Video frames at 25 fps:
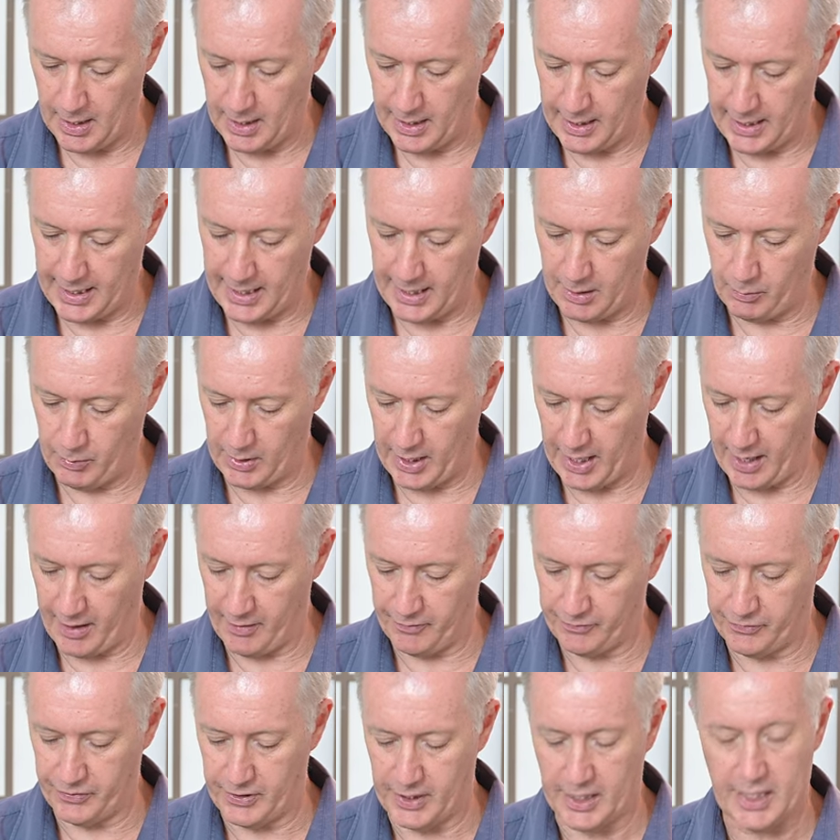Here we
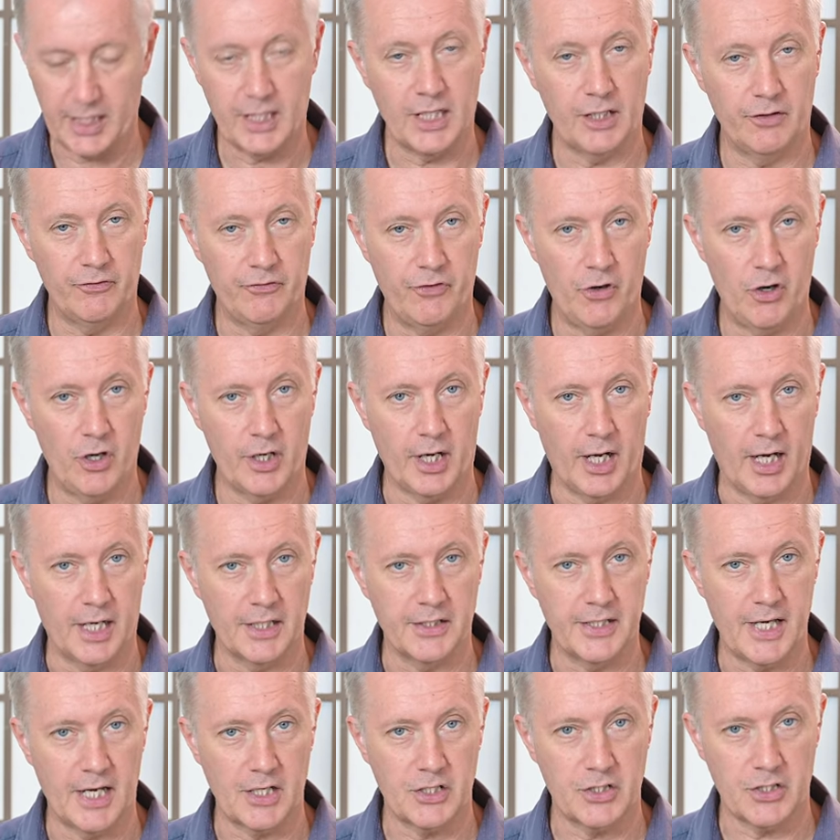have the converter
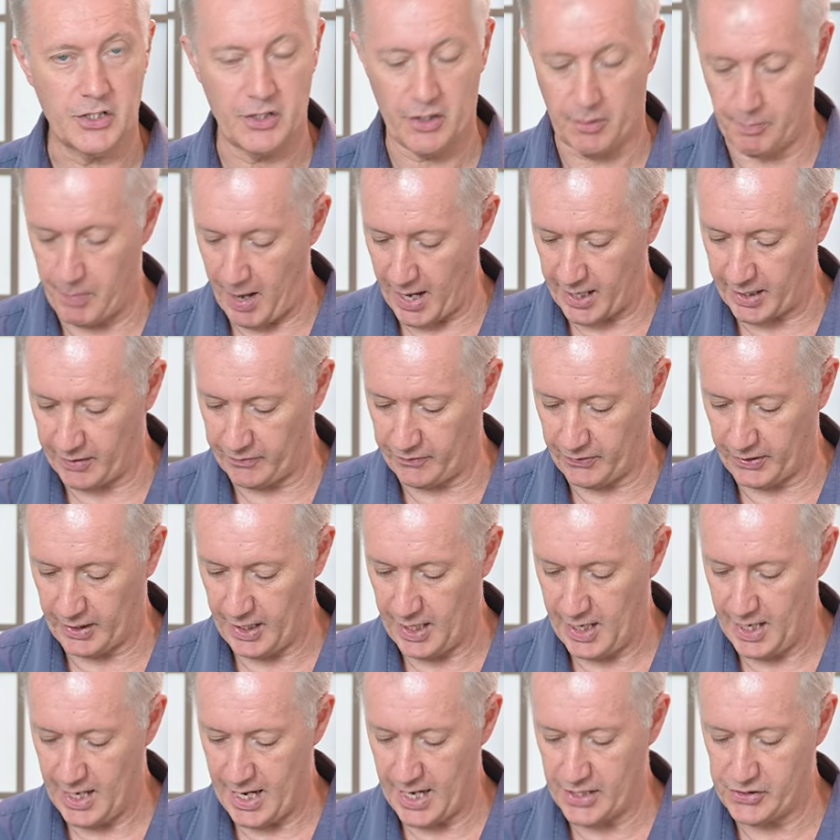attached to the back of it.
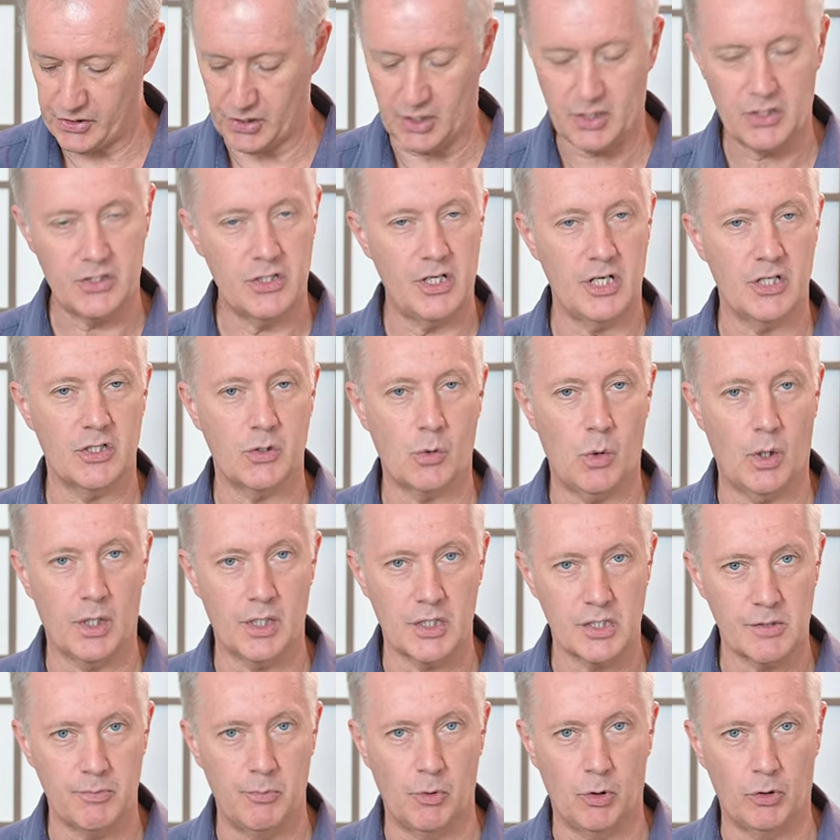As you can see, it's quite
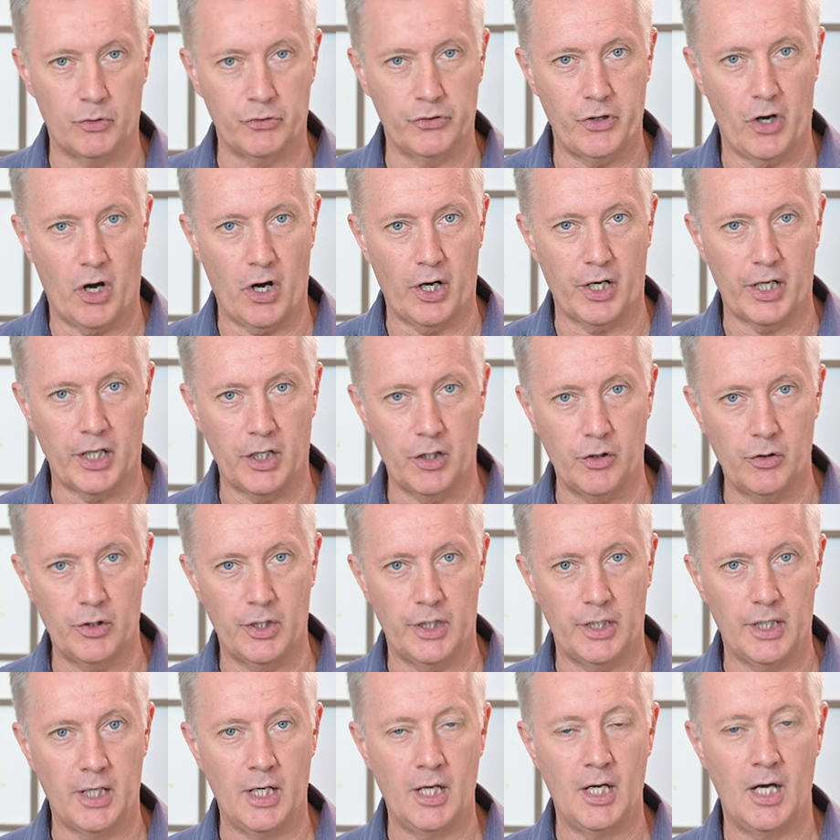a small, tidy
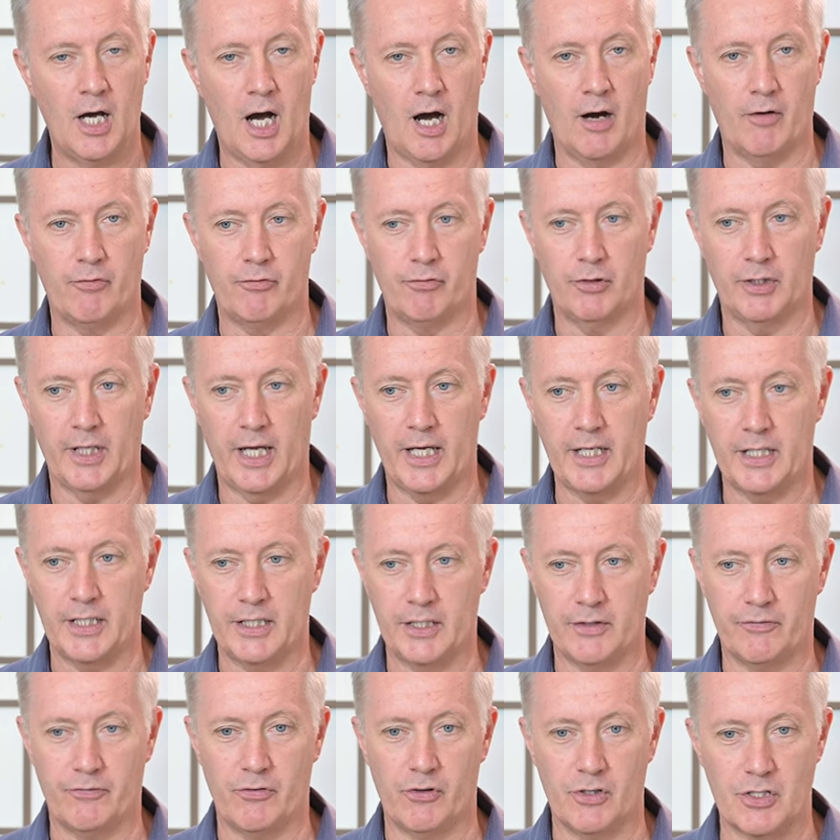unit. I've
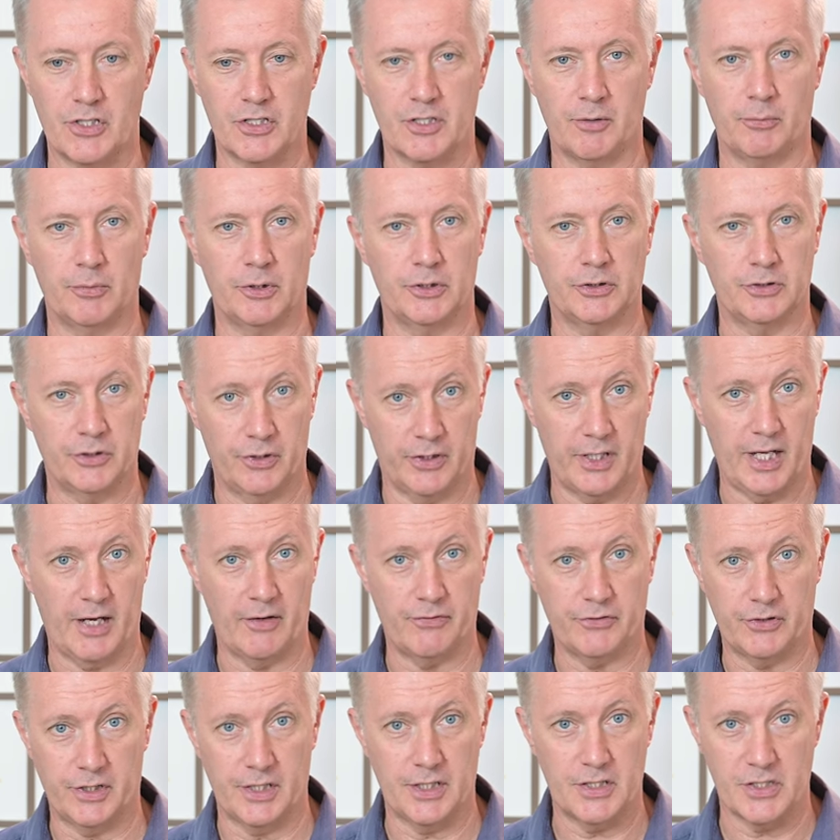related it very similar to the
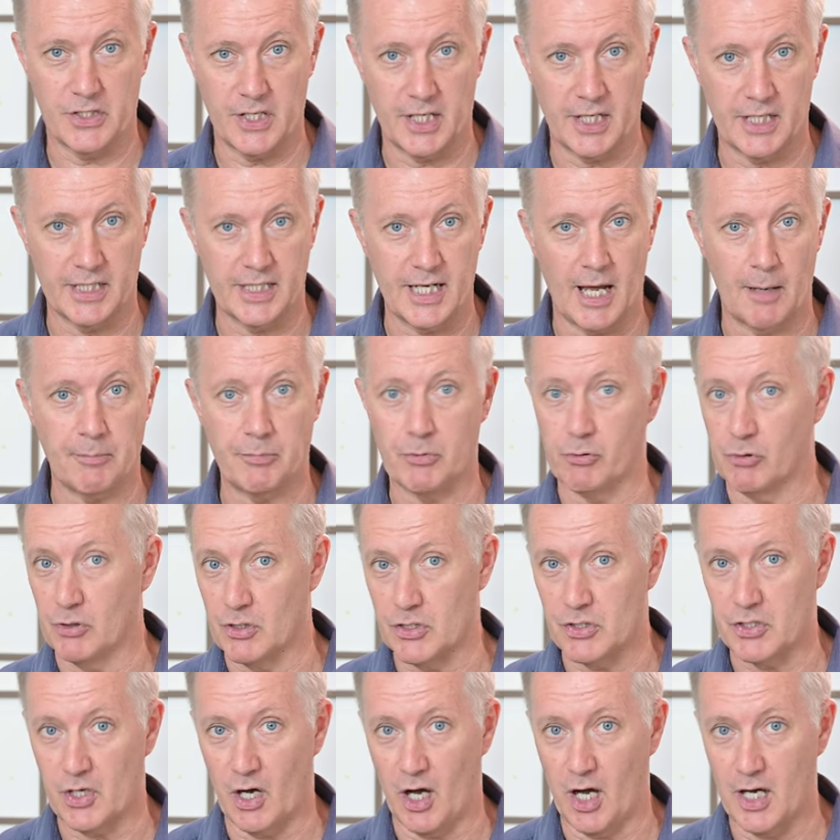FTZ adapter in
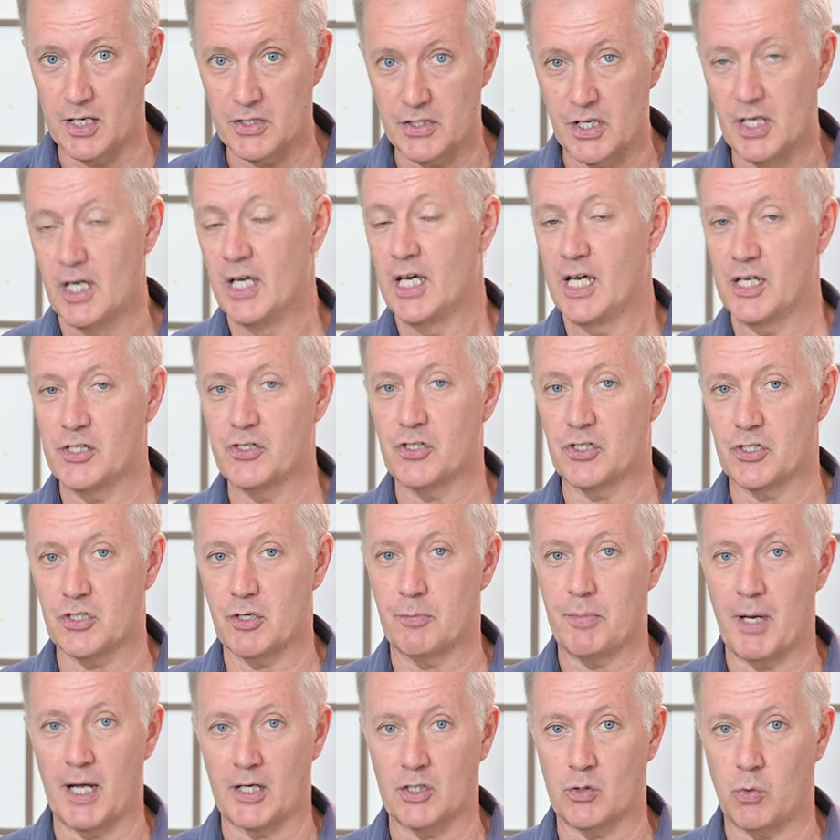size. It's just
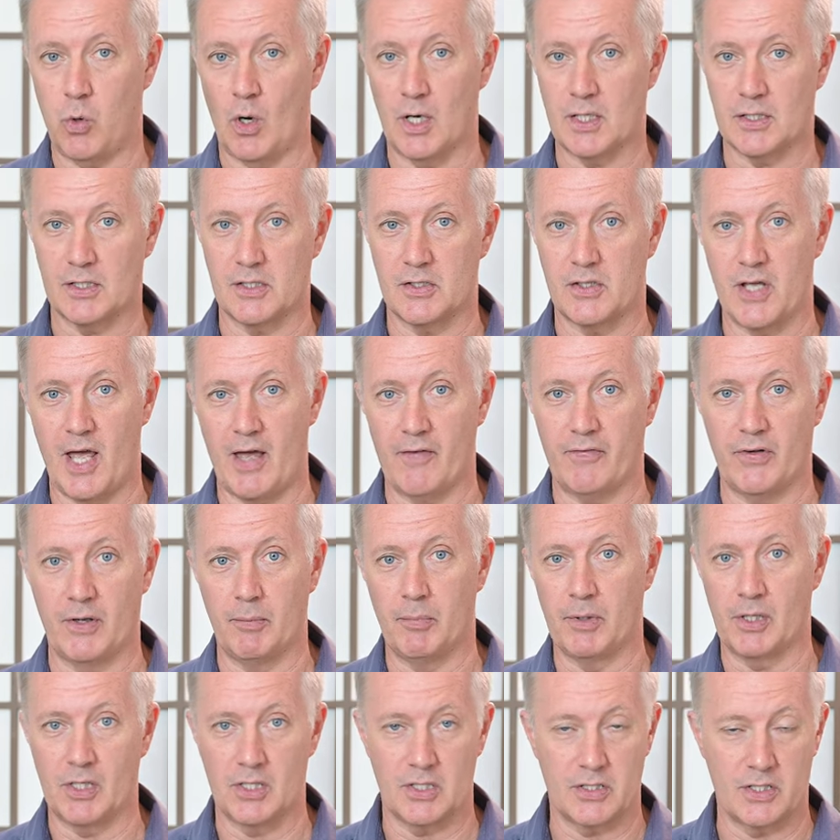about twice as heavy
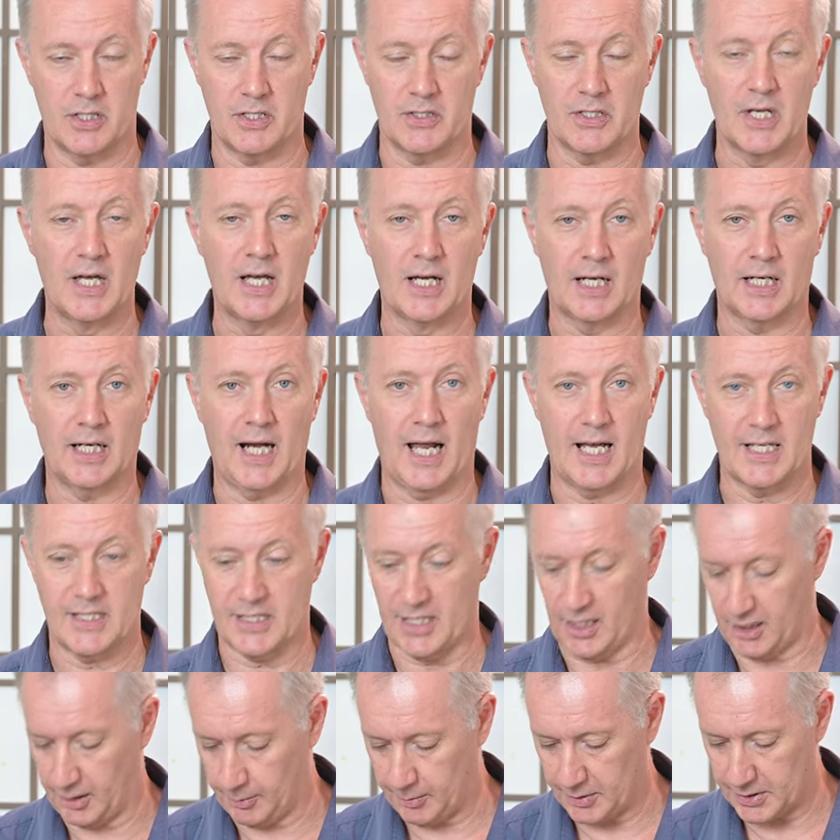because there's glass
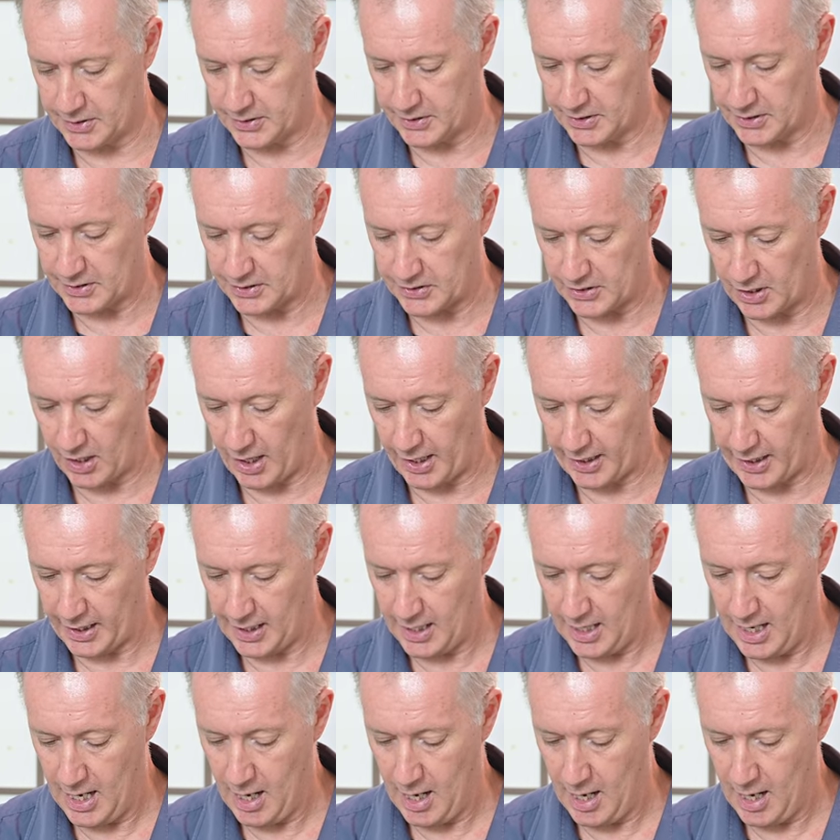elements inside.